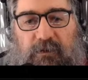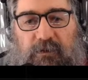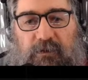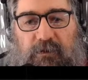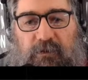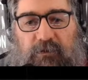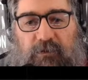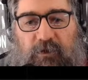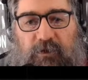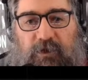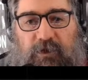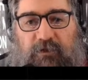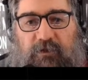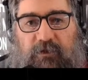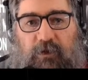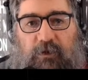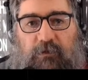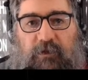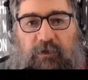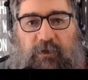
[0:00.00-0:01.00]
Because I need to
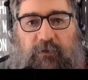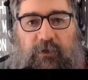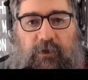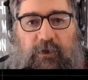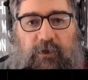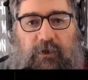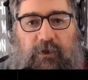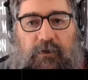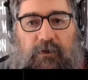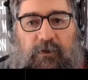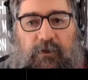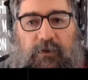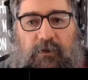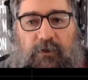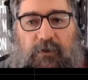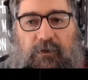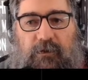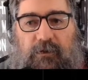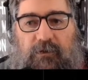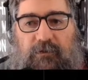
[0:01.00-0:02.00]
go around there.
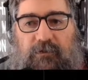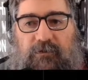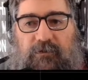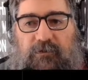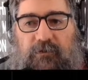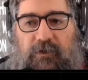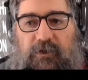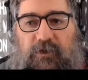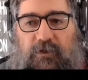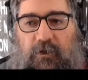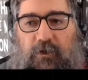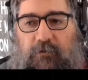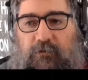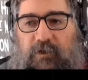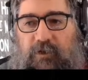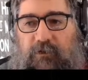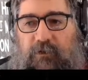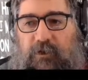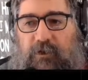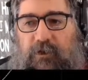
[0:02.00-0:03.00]
So I can go
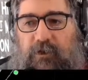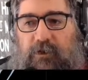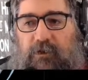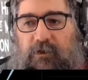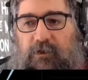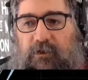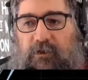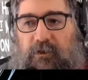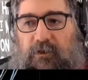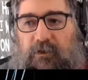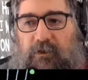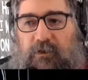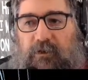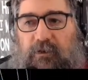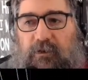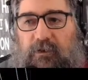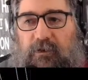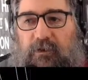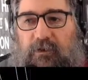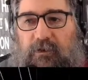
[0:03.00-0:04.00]
around there,
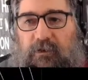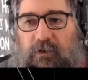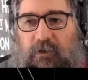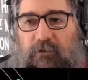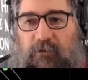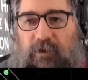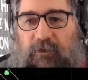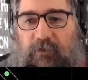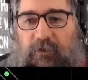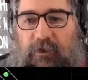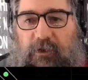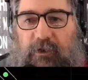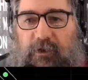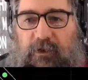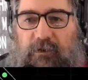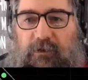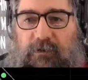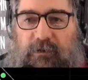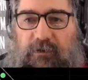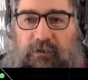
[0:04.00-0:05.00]
and go around
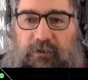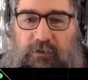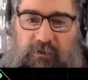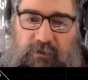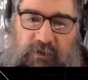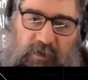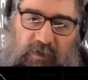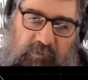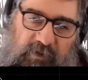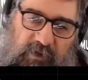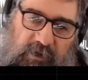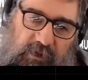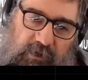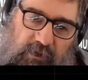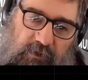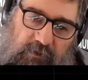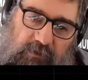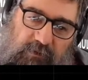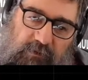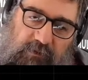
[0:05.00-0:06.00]
there, and come in here.